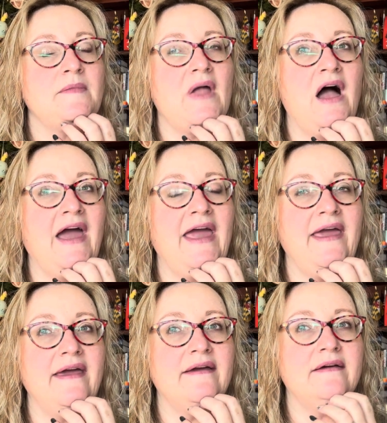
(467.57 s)

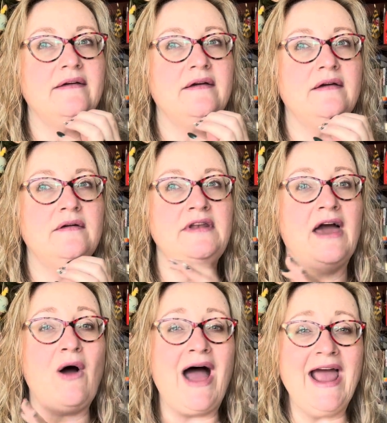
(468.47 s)
I
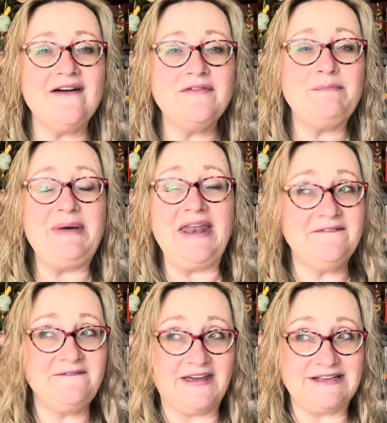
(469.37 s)
have a
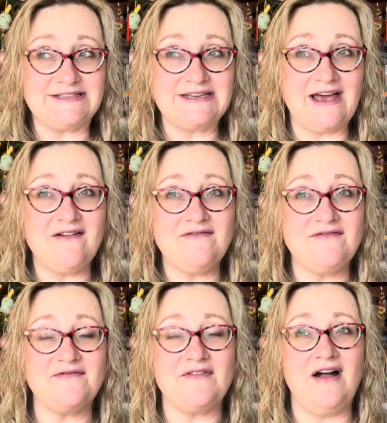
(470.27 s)
benefit
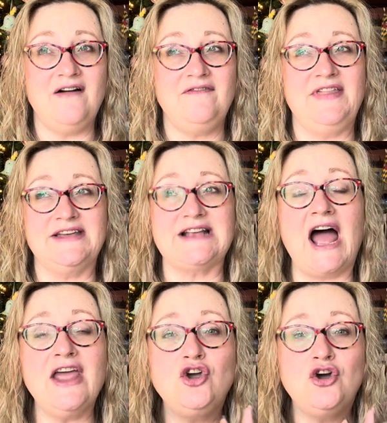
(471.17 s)
of this.
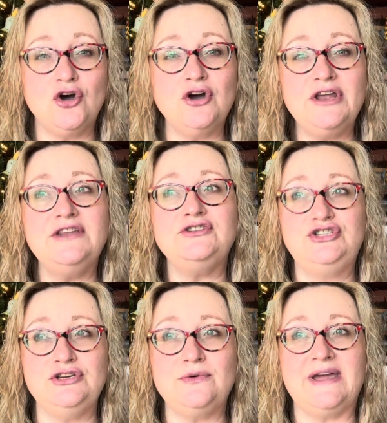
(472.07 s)
I could
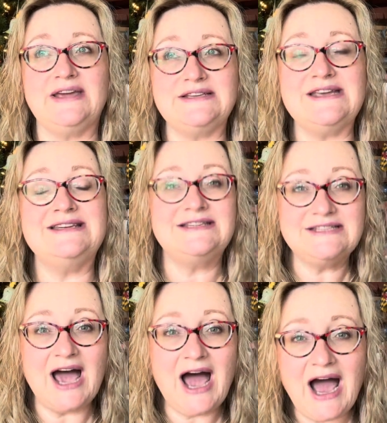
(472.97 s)
do it
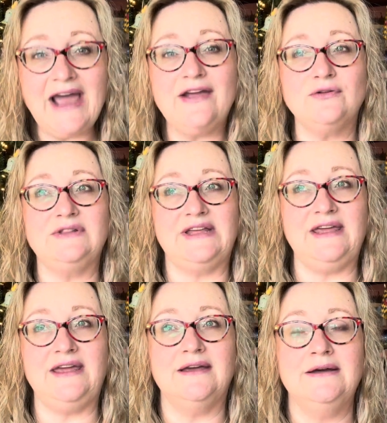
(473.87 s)

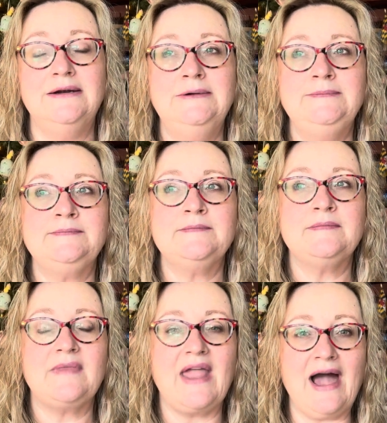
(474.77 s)
entirely
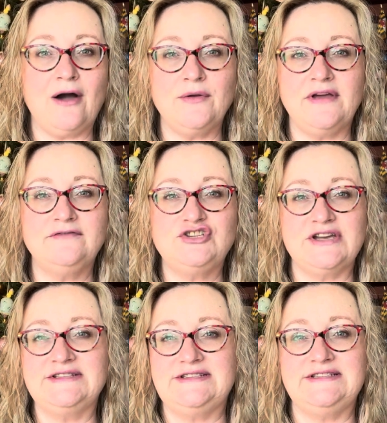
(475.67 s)
out of
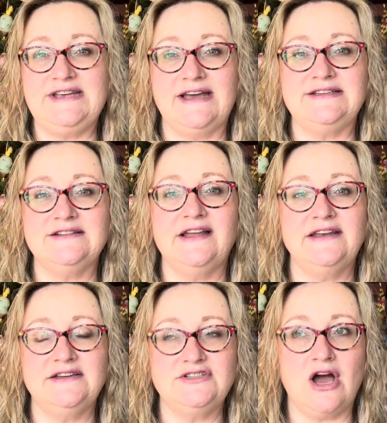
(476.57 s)
just
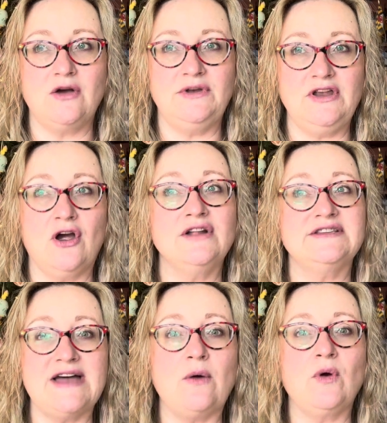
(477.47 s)
dandelion and dogwood
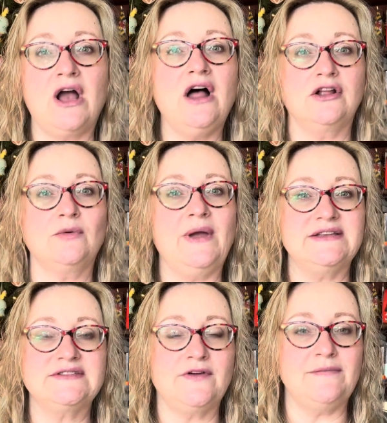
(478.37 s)
yarns that were
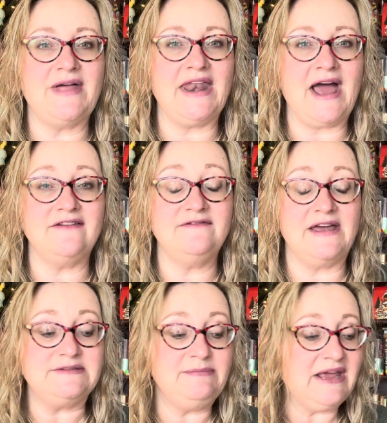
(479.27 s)
colorways from that
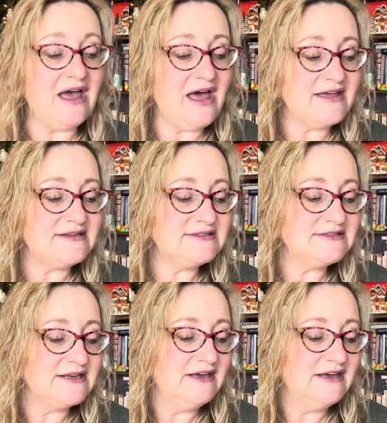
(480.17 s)
Advent, because